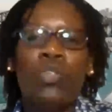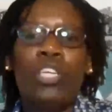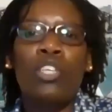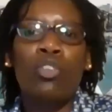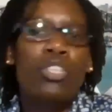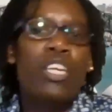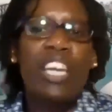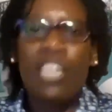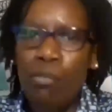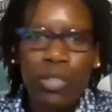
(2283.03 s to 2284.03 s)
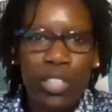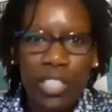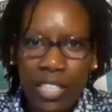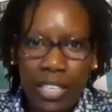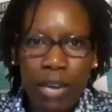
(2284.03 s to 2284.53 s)
so that not anybody
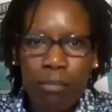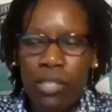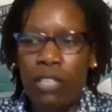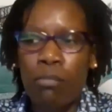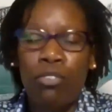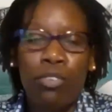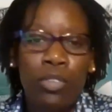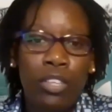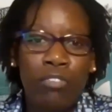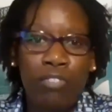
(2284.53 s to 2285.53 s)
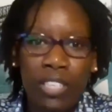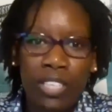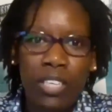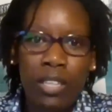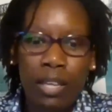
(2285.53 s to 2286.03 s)
just comes in before they've
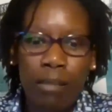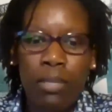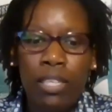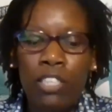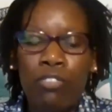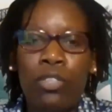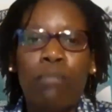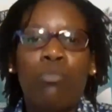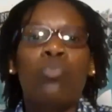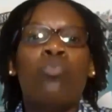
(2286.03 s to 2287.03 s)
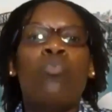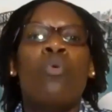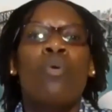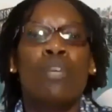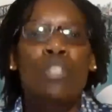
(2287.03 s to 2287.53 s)
vetted the ability for them to,
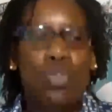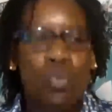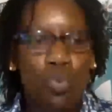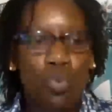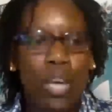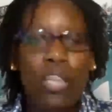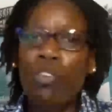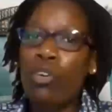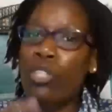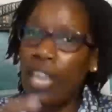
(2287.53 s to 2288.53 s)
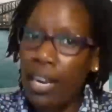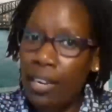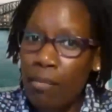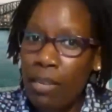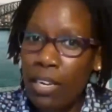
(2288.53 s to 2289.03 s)
to and you know, it's
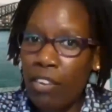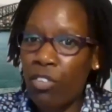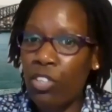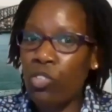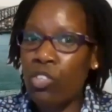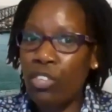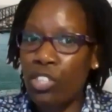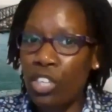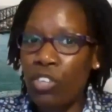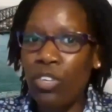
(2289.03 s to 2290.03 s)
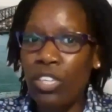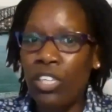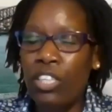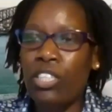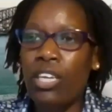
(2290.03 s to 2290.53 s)
academic level. It's not even general
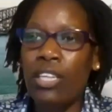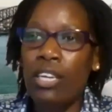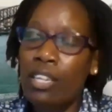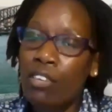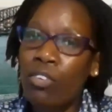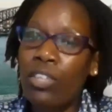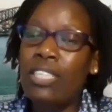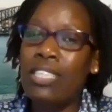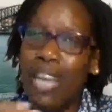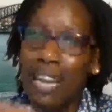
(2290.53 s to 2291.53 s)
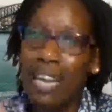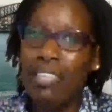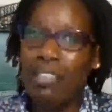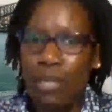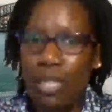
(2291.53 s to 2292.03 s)
English. At that level, it's
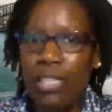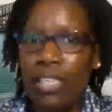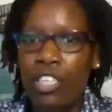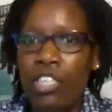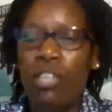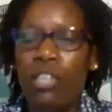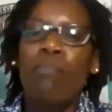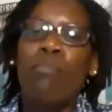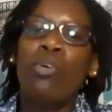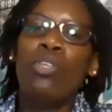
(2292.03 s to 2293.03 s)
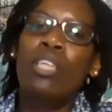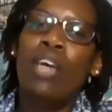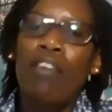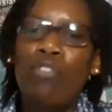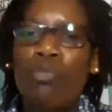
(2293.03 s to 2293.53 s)
academic English because mm -hmm. they
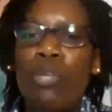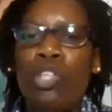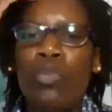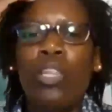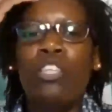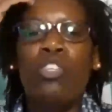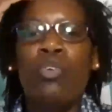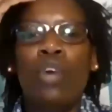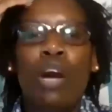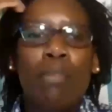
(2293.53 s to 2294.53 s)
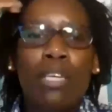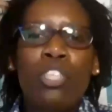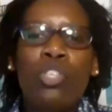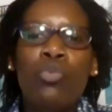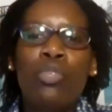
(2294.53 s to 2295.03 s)
mm-hmm. have to make sure that you're coming
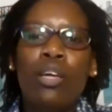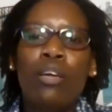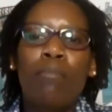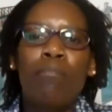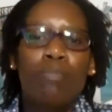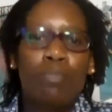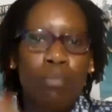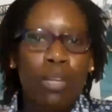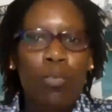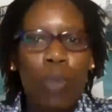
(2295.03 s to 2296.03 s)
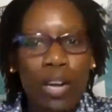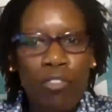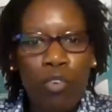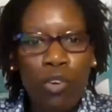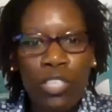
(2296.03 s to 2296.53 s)
into the
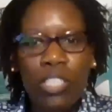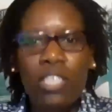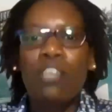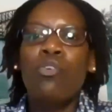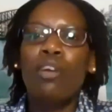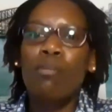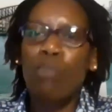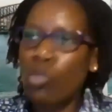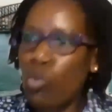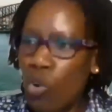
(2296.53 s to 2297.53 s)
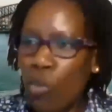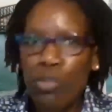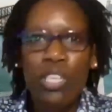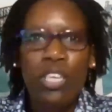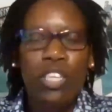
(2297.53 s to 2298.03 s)
workforce, you're able to
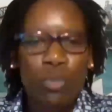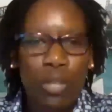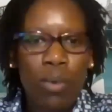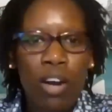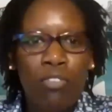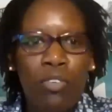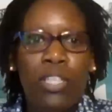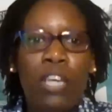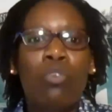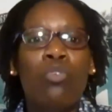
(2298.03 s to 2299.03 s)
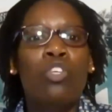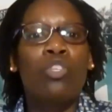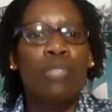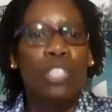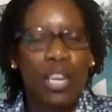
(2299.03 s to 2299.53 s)
communicate with the workforce. There are not
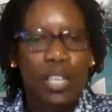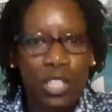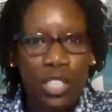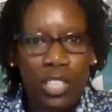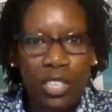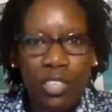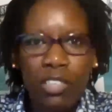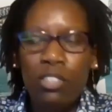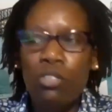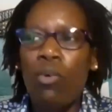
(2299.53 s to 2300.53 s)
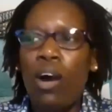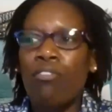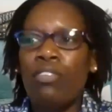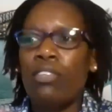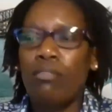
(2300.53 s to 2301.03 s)
going to be challenges you know
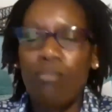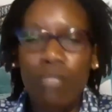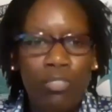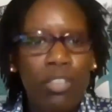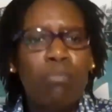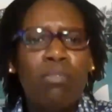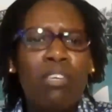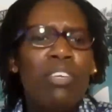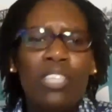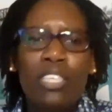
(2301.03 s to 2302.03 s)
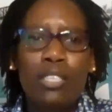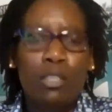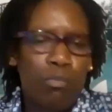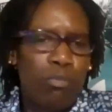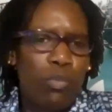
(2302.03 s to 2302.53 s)
having even even just
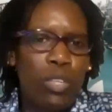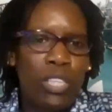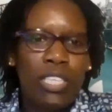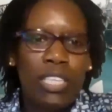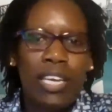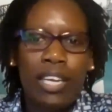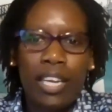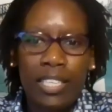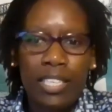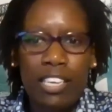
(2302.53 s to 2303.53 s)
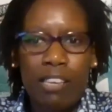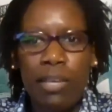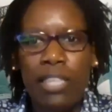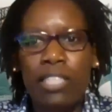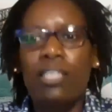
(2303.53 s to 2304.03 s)
small things like writing
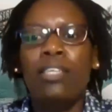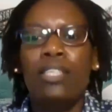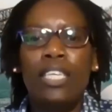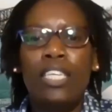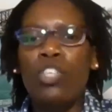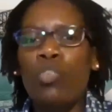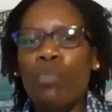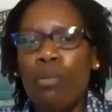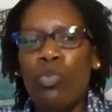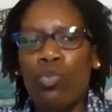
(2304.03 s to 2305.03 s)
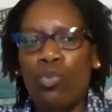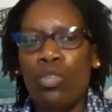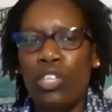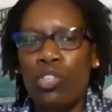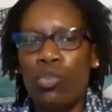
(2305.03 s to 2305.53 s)
emails they need to be able to
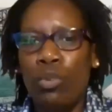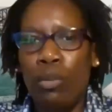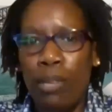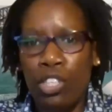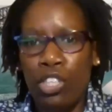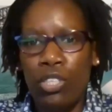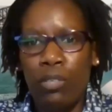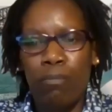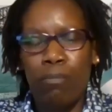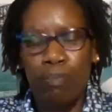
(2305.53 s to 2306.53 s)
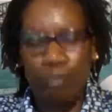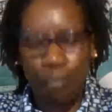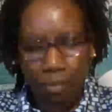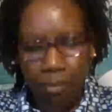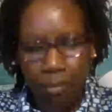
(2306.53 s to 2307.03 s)
know that you will mesh
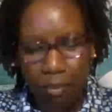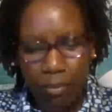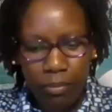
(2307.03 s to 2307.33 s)
yeah.